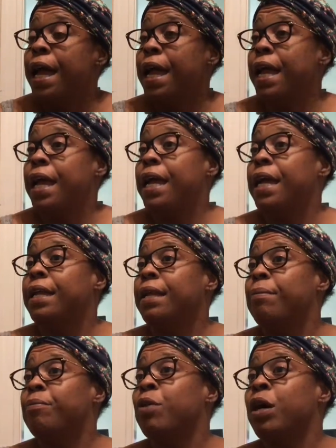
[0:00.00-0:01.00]
and
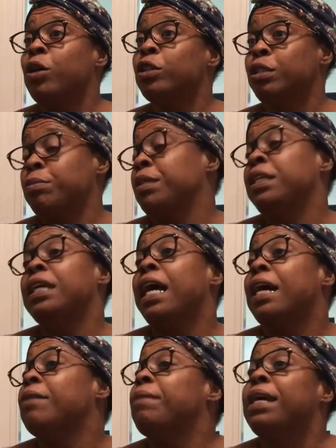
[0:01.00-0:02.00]
ultimately got
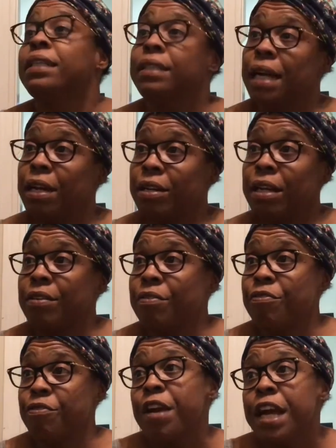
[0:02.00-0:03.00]
him exiled out of
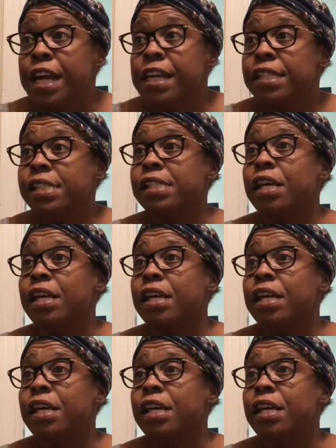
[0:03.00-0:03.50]
France